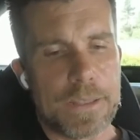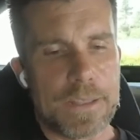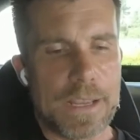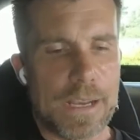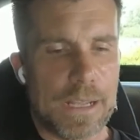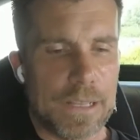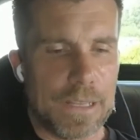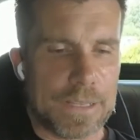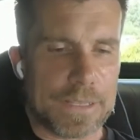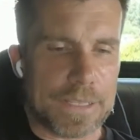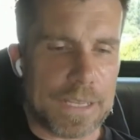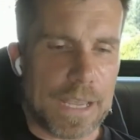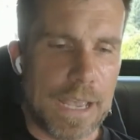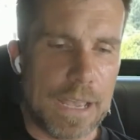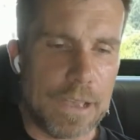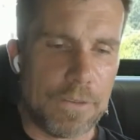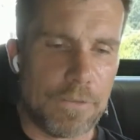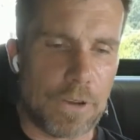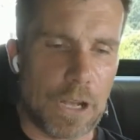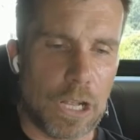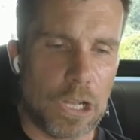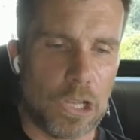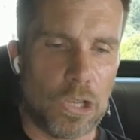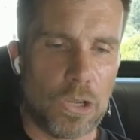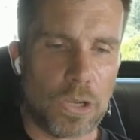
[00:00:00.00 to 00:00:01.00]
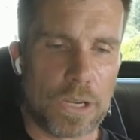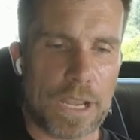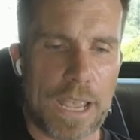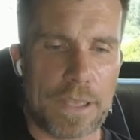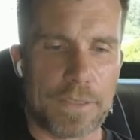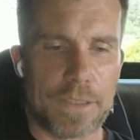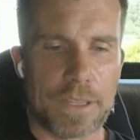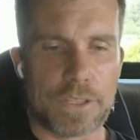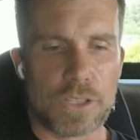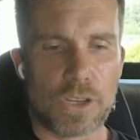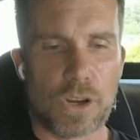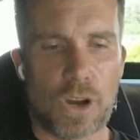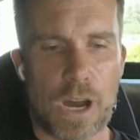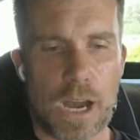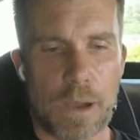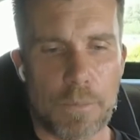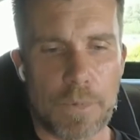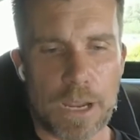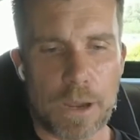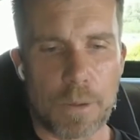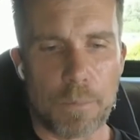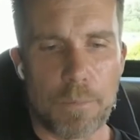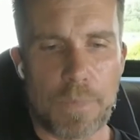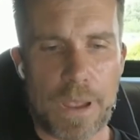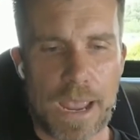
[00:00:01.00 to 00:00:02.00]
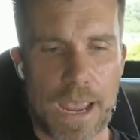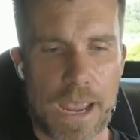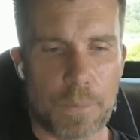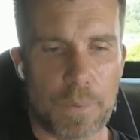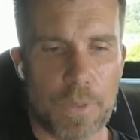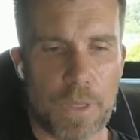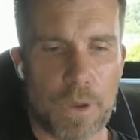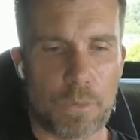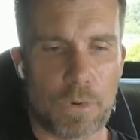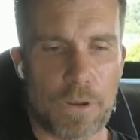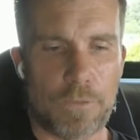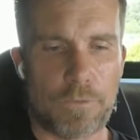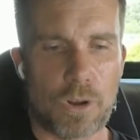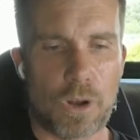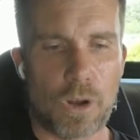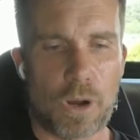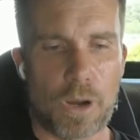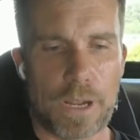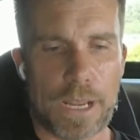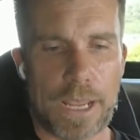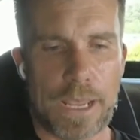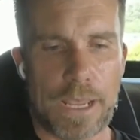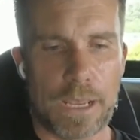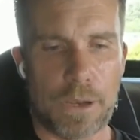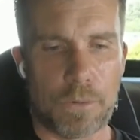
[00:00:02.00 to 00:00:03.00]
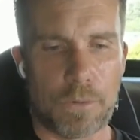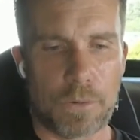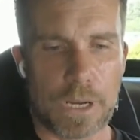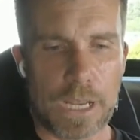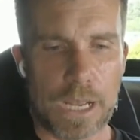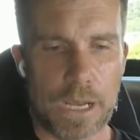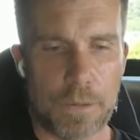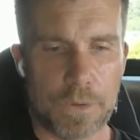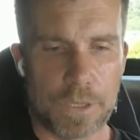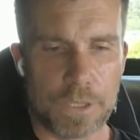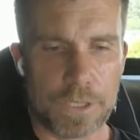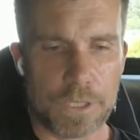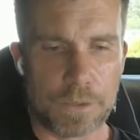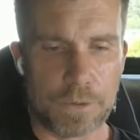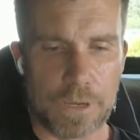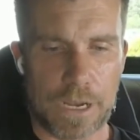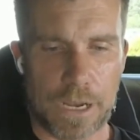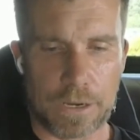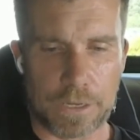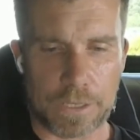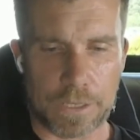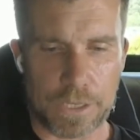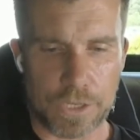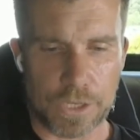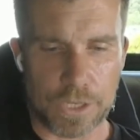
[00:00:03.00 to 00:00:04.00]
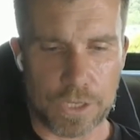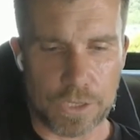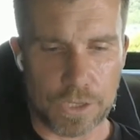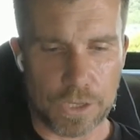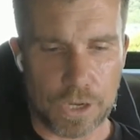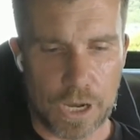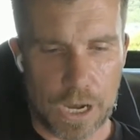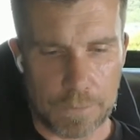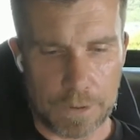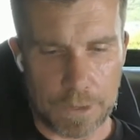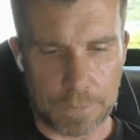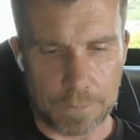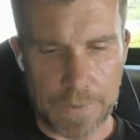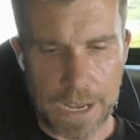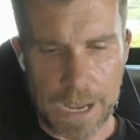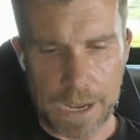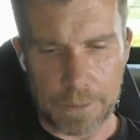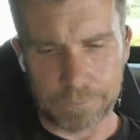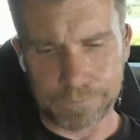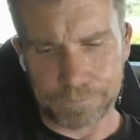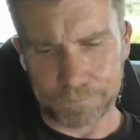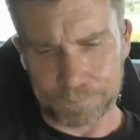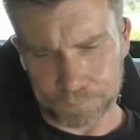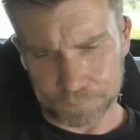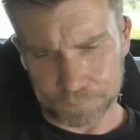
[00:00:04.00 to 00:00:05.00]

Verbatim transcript: Now let's have a look at the timing map that we've got here, and we'll come into our ignition timing map.